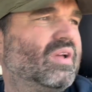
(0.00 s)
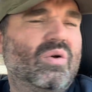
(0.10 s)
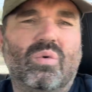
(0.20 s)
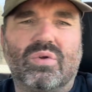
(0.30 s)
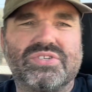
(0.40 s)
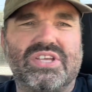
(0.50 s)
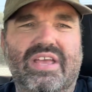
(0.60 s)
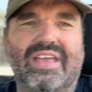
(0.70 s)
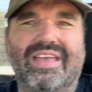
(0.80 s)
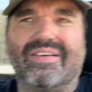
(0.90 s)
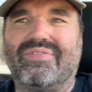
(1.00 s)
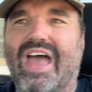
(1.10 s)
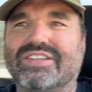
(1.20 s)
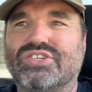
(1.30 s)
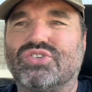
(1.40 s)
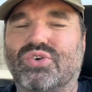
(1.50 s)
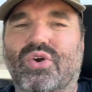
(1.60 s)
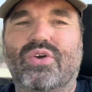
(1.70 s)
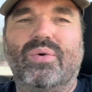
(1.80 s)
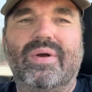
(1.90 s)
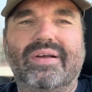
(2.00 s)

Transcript: we'll see if that's true,